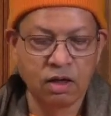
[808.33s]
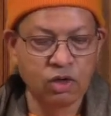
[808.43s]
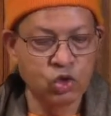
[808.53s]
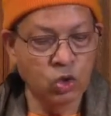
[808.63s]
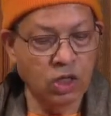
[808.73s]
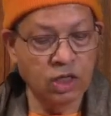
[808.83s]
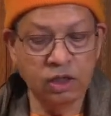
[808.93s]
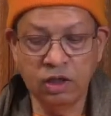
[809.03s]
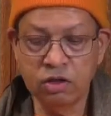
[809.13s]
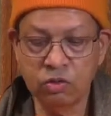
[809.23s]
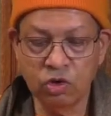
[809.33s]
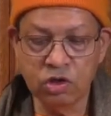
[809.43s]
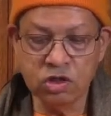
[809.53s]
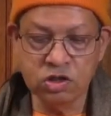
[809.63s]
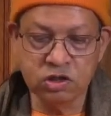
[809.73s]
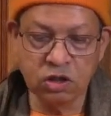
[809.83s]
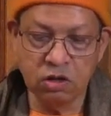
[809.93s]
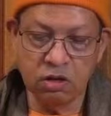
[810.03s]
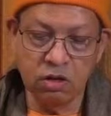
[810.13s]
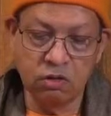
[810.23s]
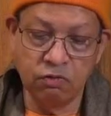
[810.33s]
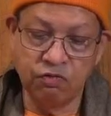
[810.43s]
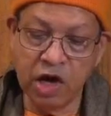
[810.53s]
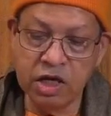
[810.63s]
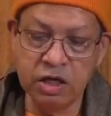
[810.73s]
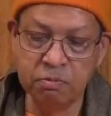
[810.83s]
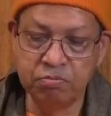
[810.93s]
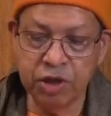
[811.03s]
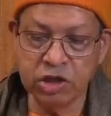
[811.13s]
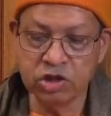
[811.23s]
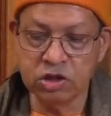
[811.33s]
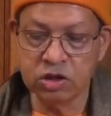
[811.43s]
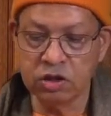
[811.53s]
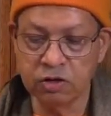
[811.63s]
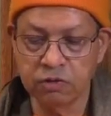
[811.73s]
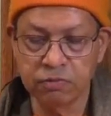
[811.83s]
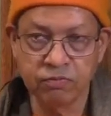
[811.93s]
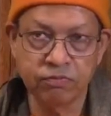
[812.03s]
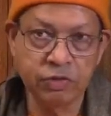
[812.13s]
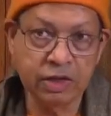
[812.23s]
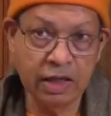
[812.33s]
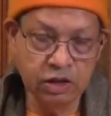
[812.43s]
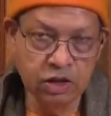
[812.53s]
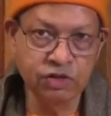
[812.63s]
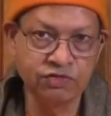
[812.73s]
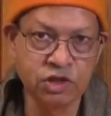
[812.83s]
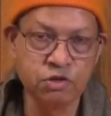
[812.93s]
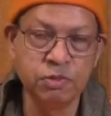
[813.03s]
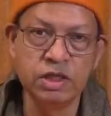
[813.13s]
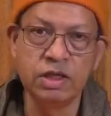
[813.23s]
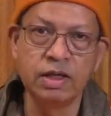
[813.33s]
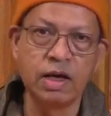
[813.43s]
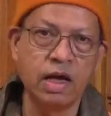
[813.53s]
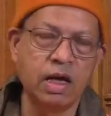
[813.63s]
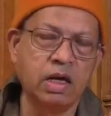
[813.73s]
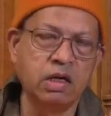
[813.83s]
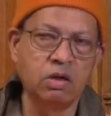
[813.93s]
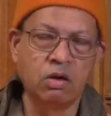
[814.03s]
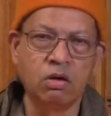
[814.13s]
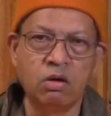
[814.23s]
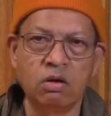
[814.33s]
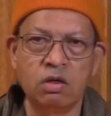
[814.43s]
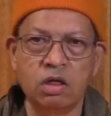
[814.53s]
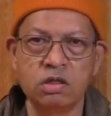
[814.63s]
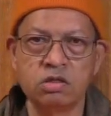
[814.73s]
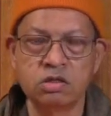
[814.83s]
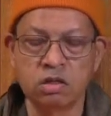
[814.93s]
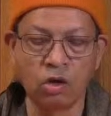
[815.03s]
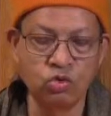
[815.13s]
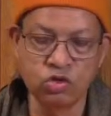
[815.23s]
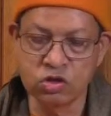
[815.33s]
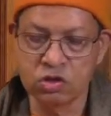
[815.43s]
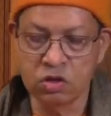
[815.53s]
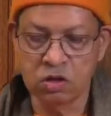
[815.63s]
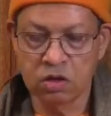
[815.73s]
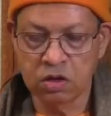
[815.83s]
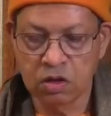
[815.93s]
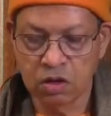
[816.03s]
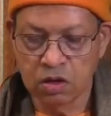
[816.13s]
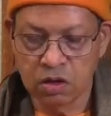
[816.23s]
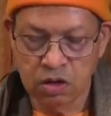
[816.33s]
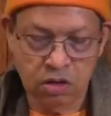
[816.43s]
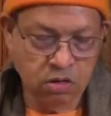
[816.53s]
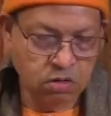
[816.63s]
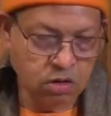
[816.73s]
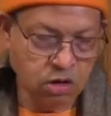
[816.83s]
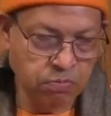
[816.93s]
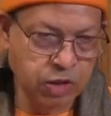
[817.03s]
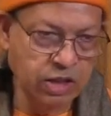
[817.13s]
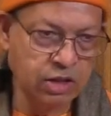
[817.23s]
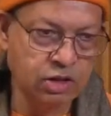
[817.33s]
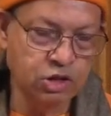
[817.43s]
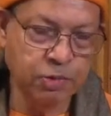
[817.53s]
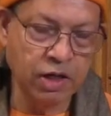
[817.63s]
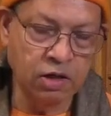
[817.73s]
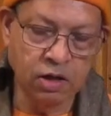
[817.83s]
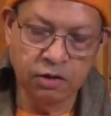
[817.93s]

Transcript: So Adhar was very impressed at this first meeting, and all his doubts were completely dispelled.